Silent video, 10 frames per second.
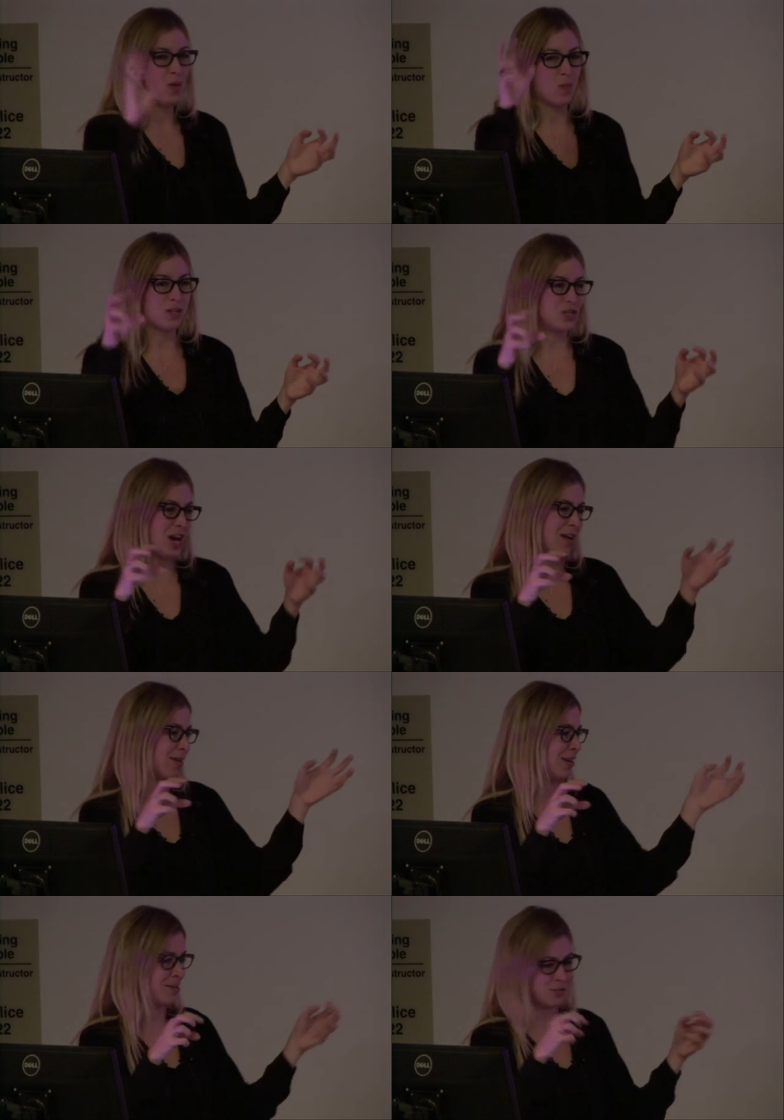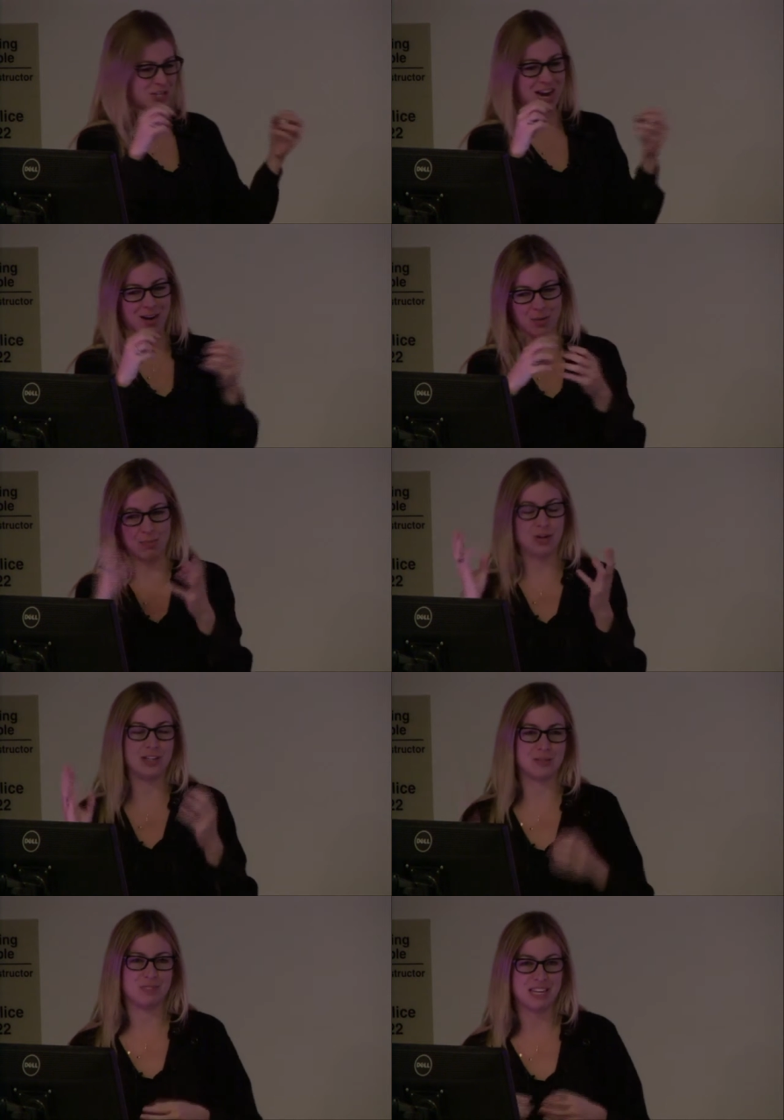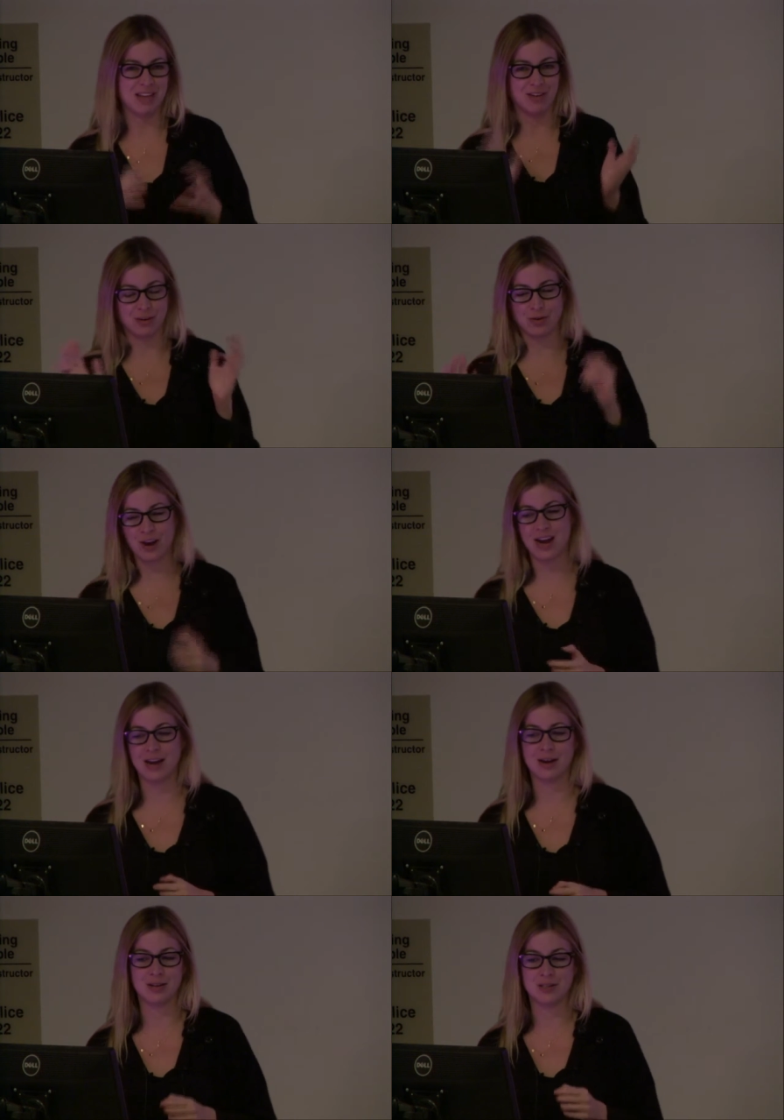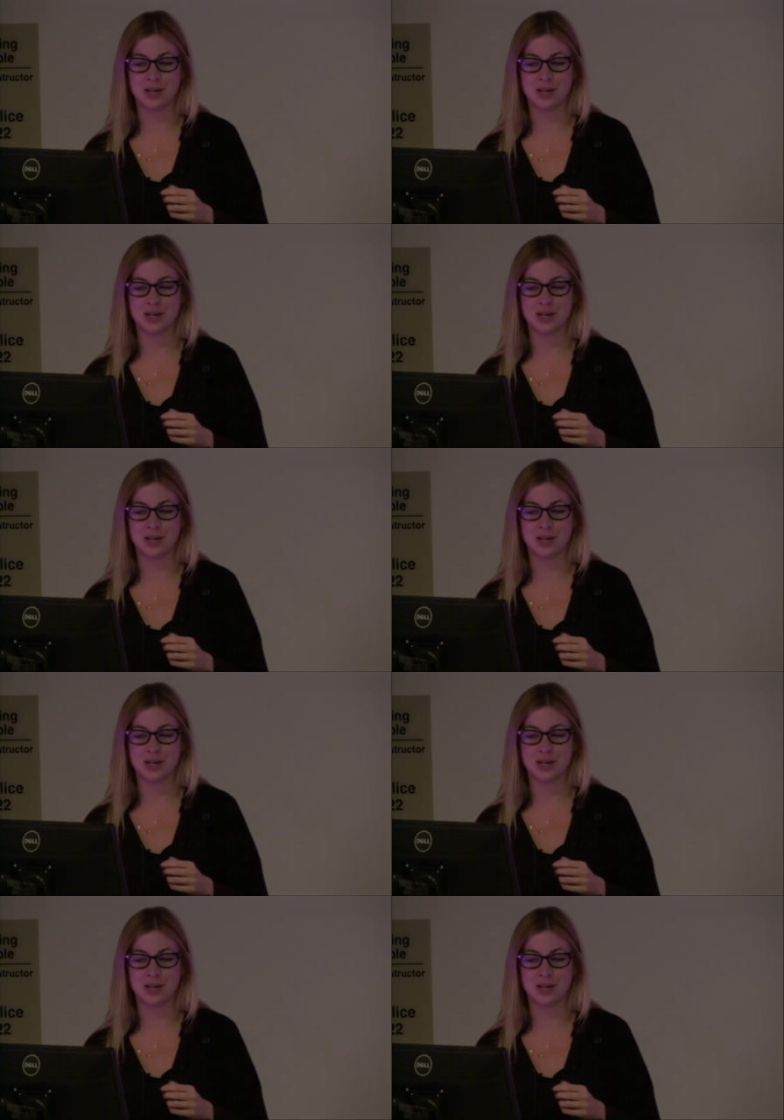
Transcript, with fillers: one chair and another chair and putting them together and creating a,